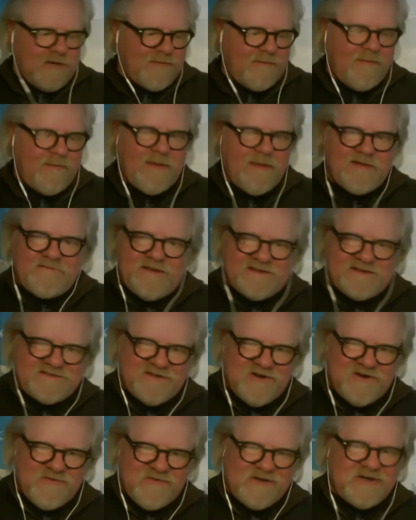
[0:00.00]
the
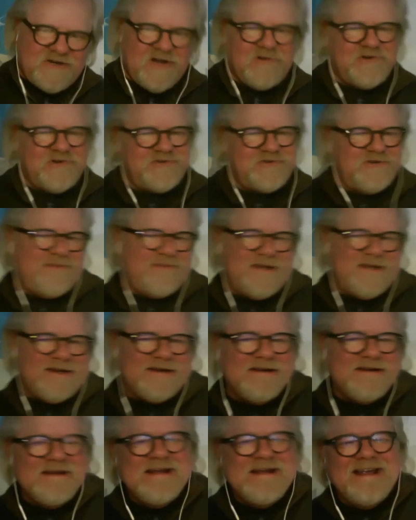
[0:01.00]
manifesto what color should it
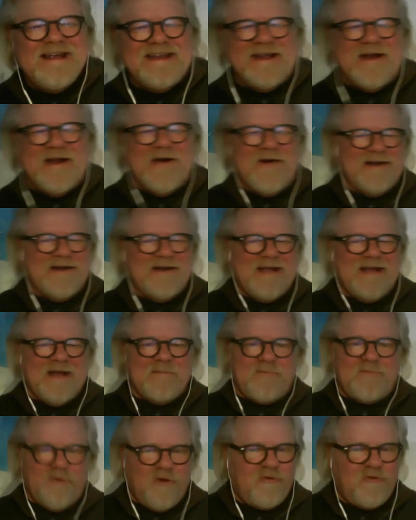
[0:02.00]
be, you know, and,
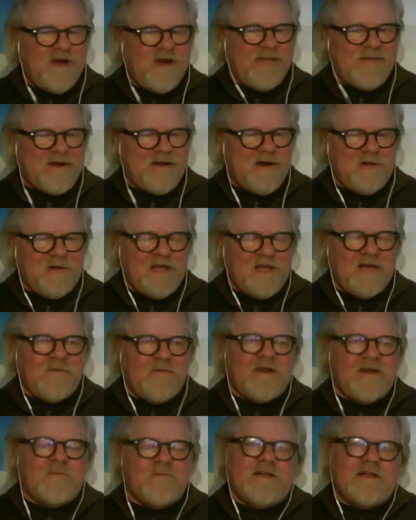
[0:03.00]
and program that all in.
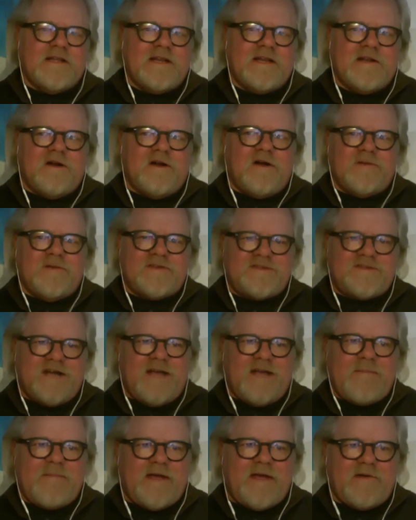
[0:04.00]
We we lit it all with
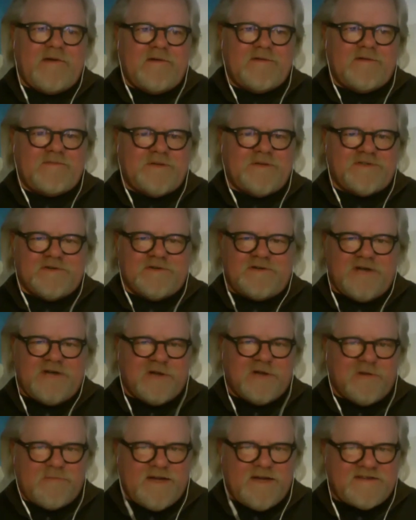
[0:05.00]
sky panels, which are
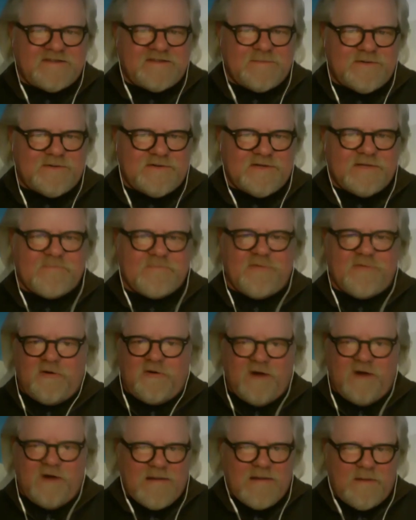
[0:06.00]
color mixable and
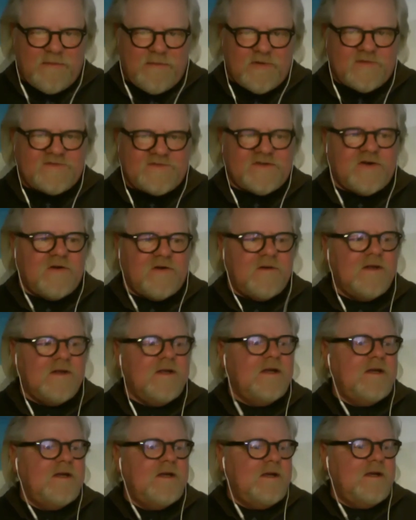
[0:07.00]
programmable. So
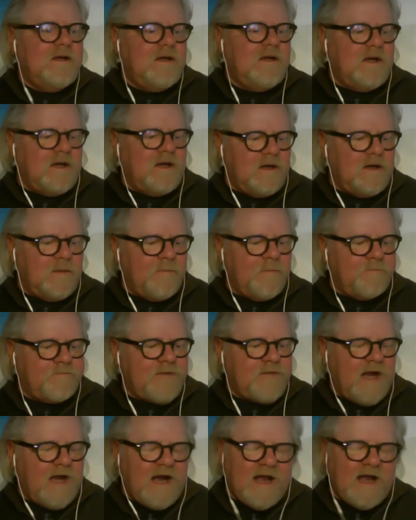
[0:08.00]
um,
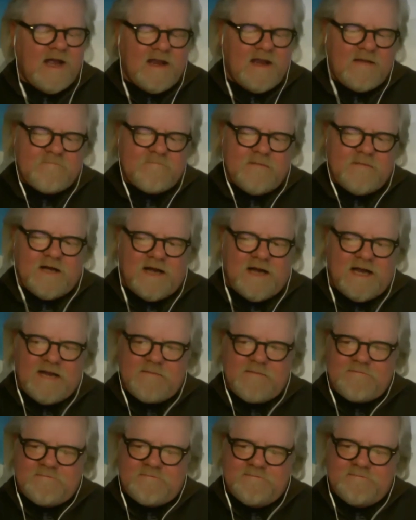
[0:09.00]
I
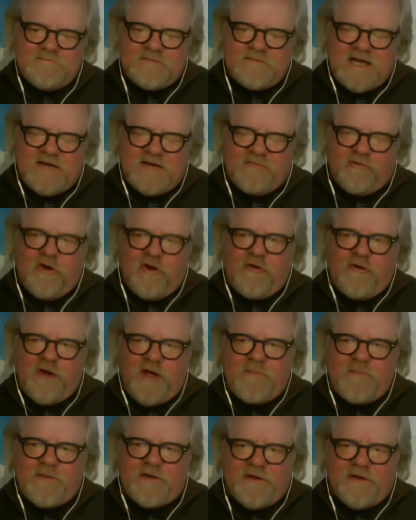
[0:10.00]
I kind of wrote
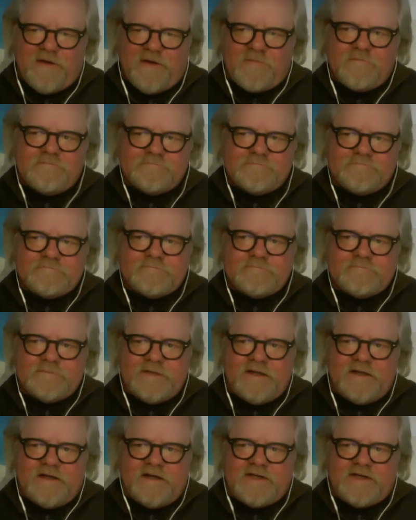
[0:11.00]
up a
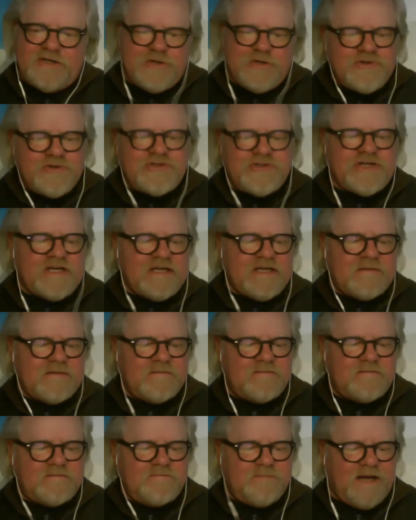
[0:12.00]
a cue sheet
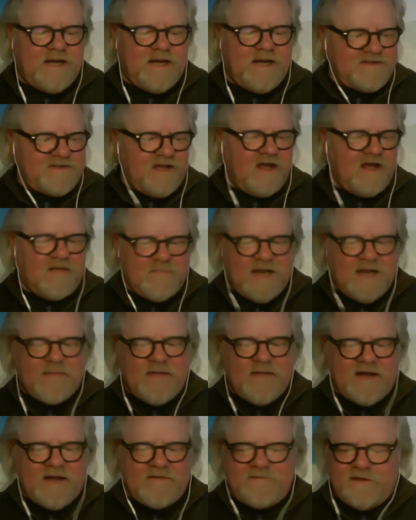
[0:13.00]
based on my
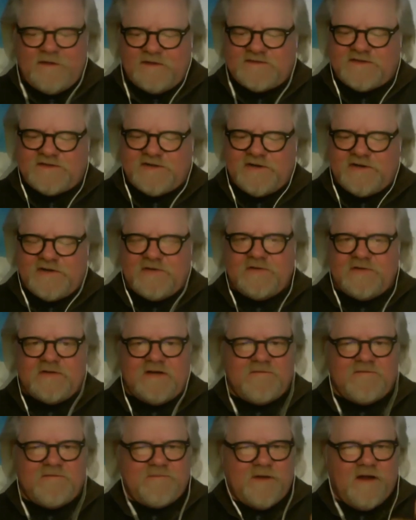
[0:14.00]
manifesto
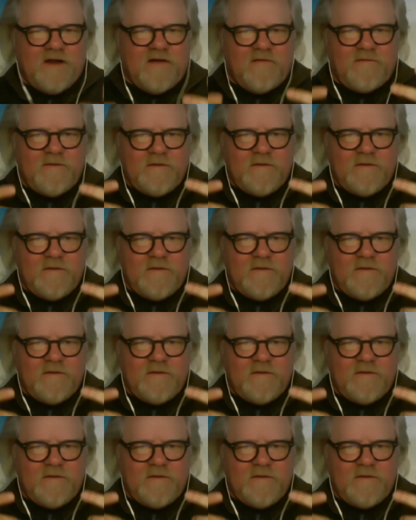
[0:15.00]
of, of